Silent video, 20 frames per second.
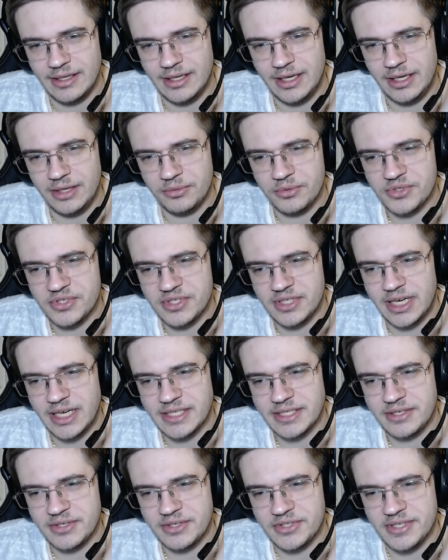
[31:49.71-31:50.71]
it was
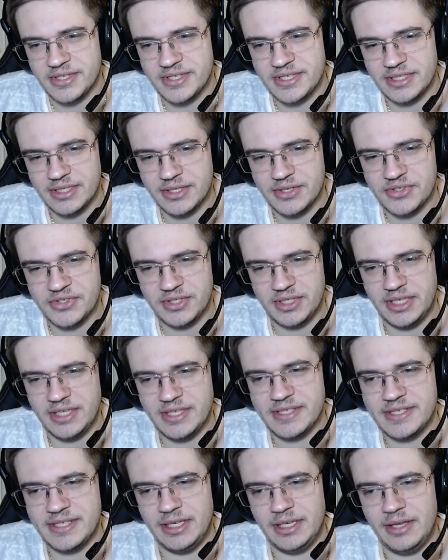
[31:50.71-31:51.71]
nice because
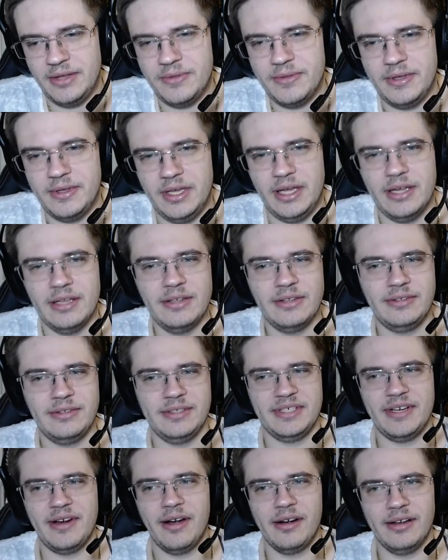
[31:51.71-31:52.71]
in the end,
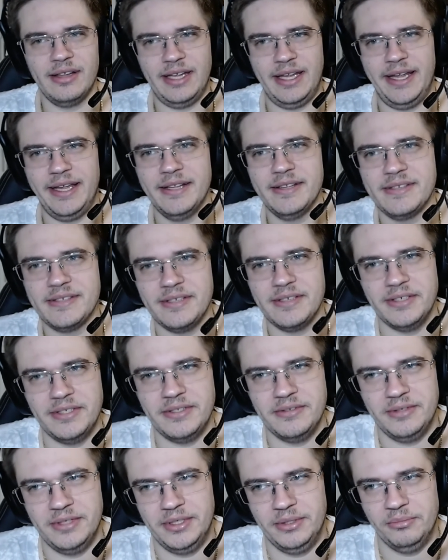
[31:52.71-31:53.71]
Carla answered
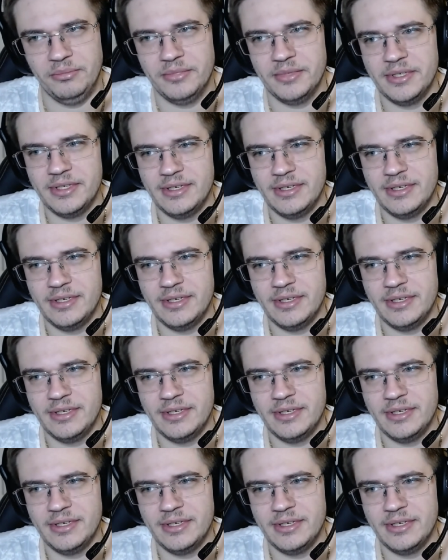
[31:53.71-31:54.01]
to him.